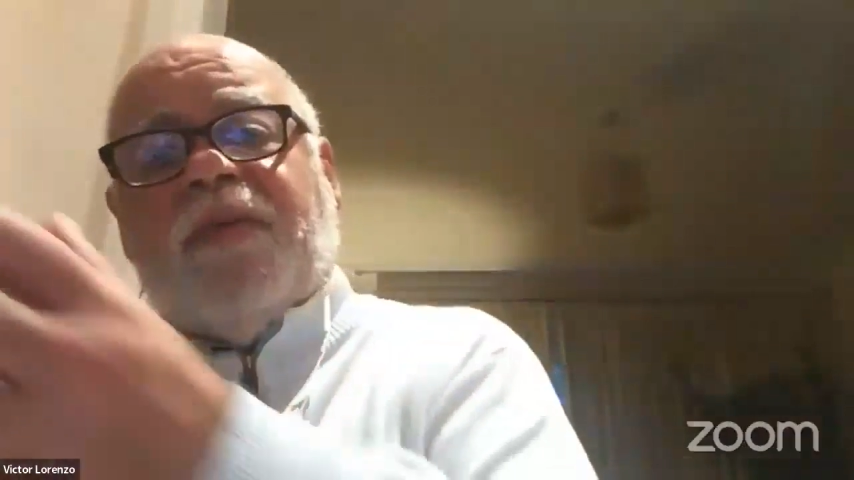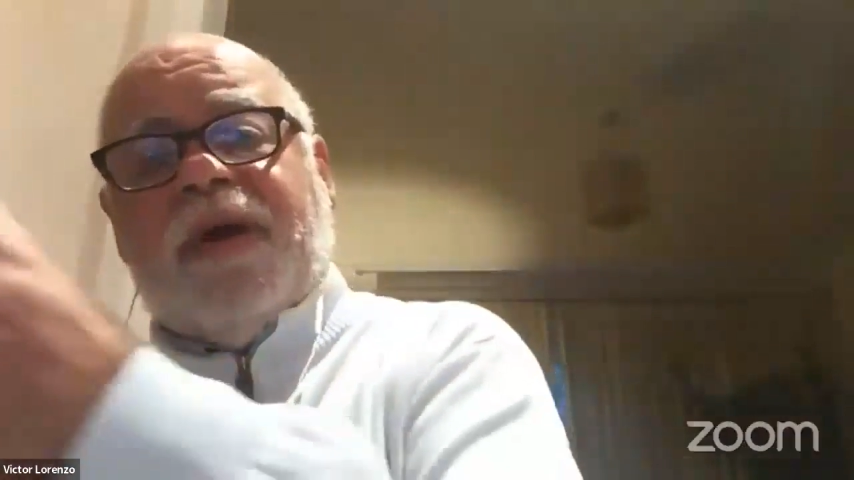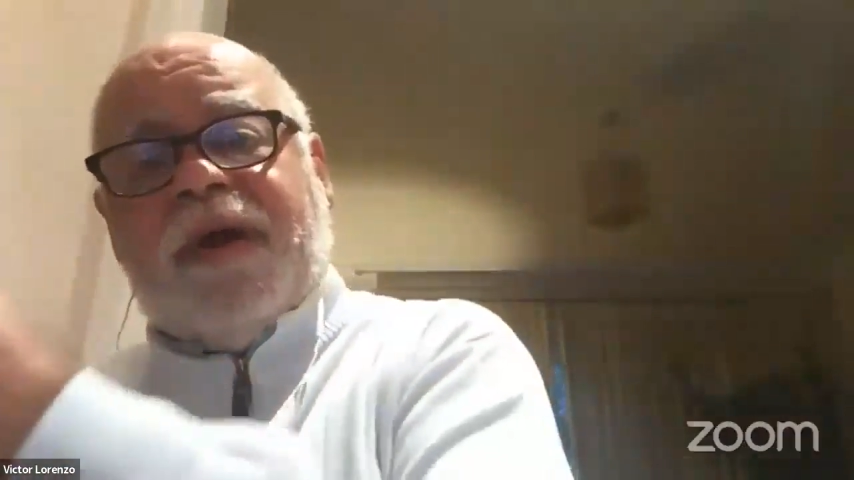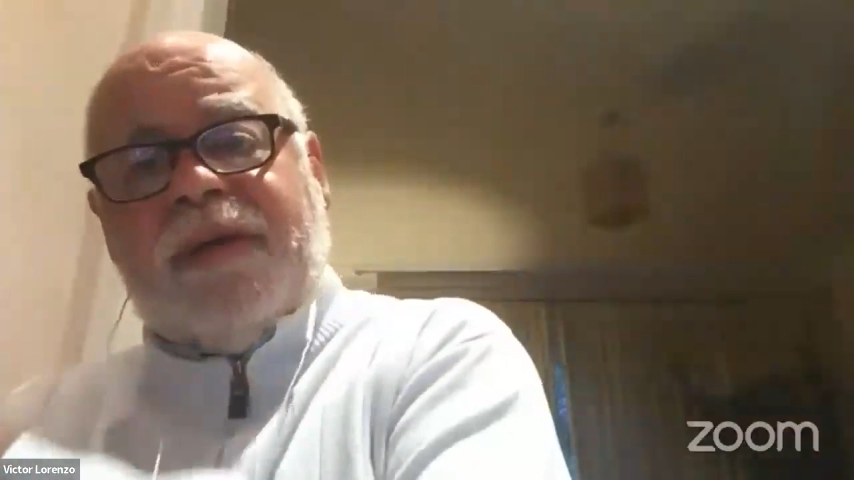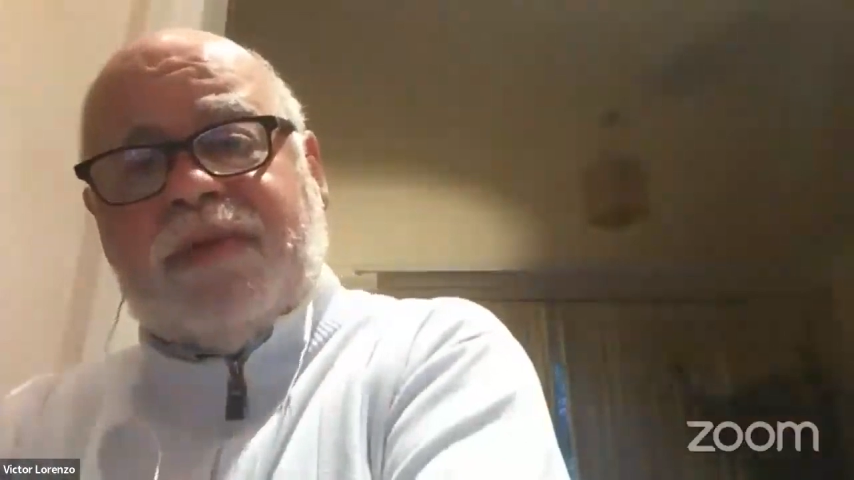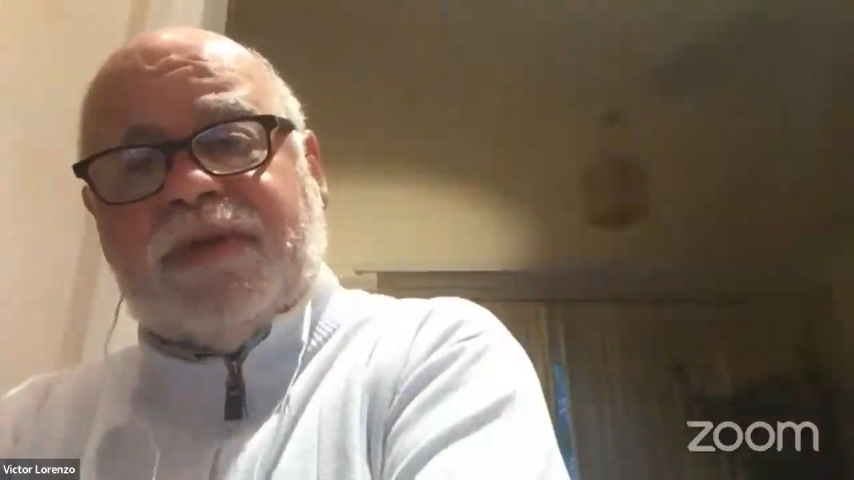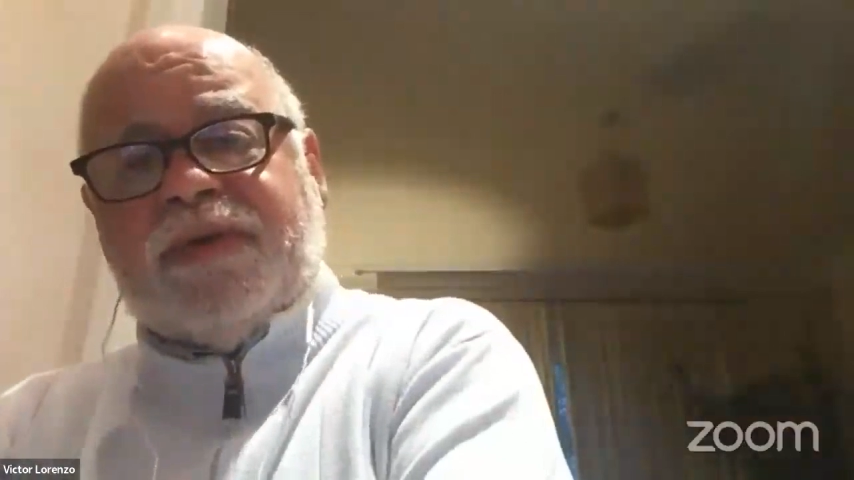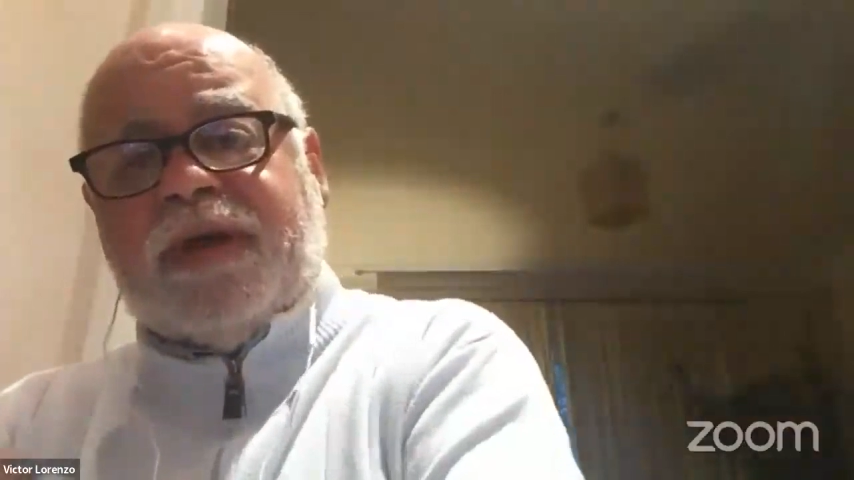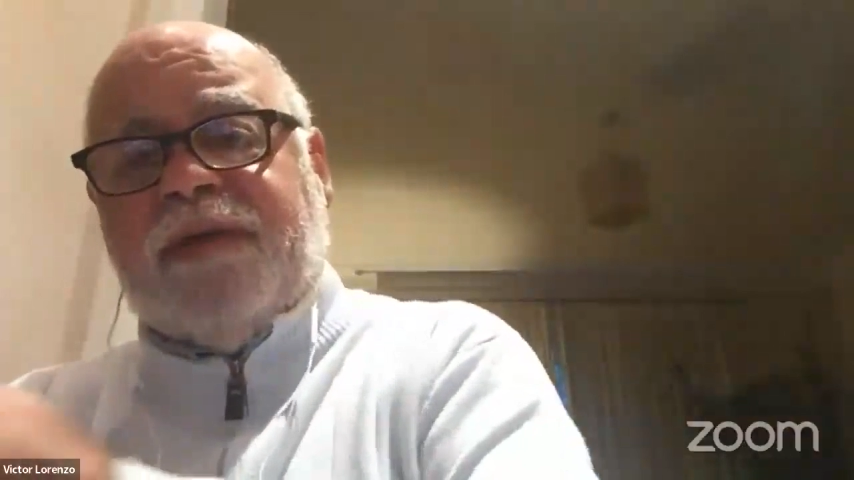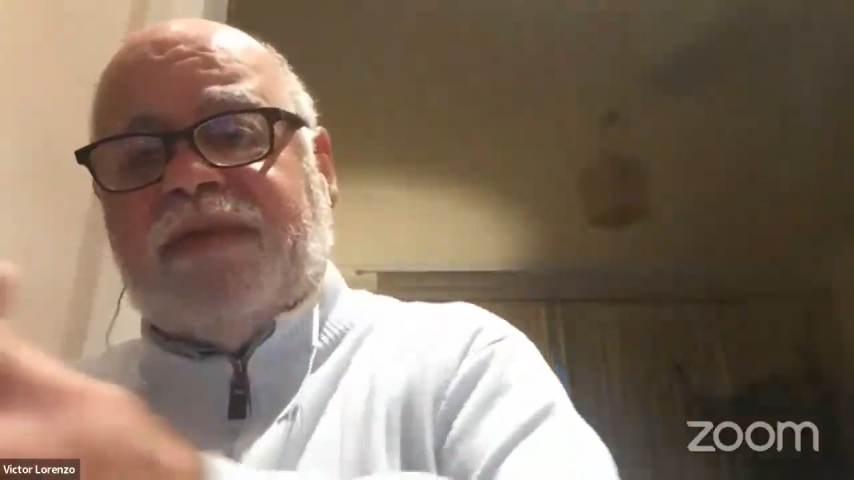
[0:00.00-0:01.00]
we are able
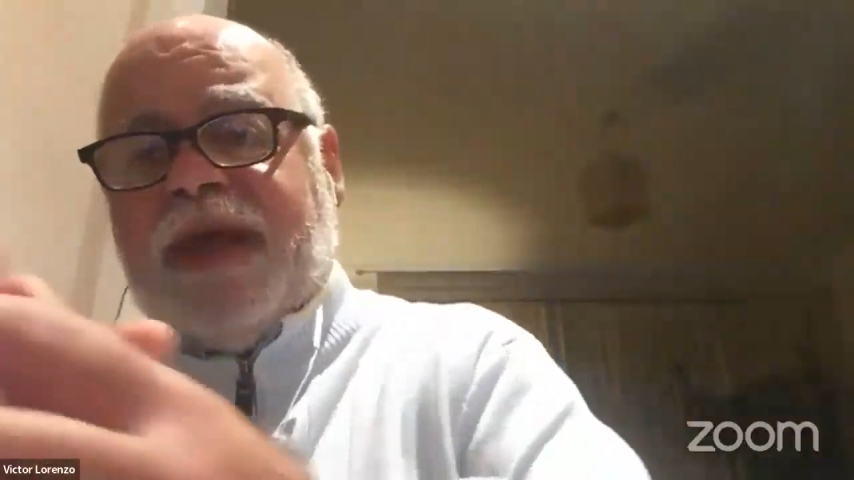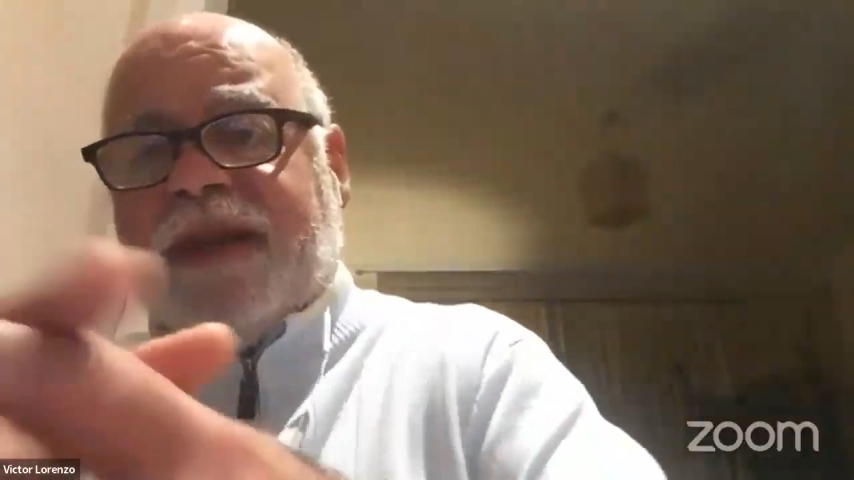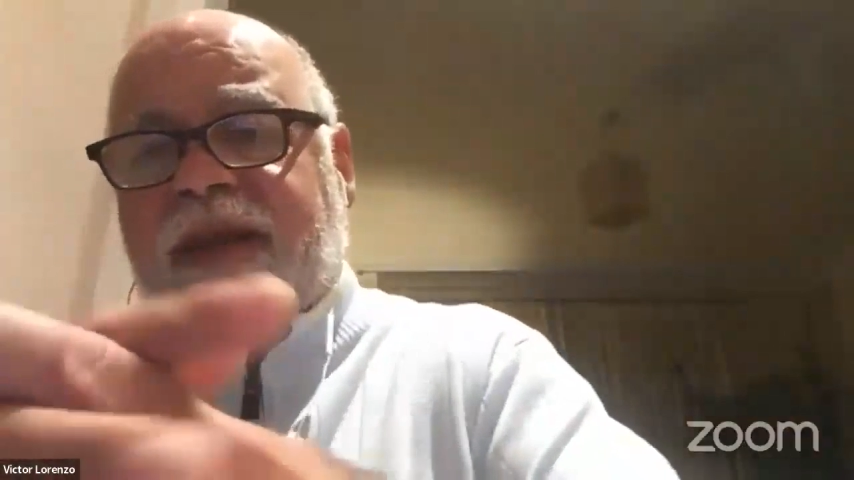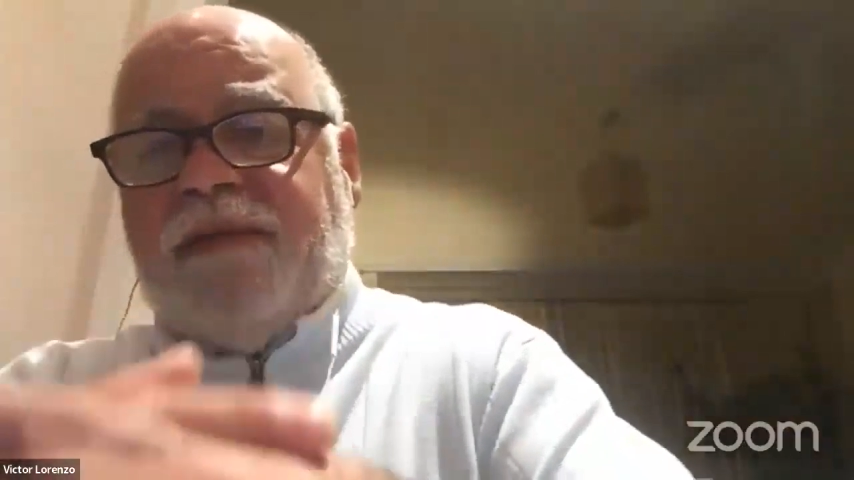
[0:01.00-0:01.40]
to give that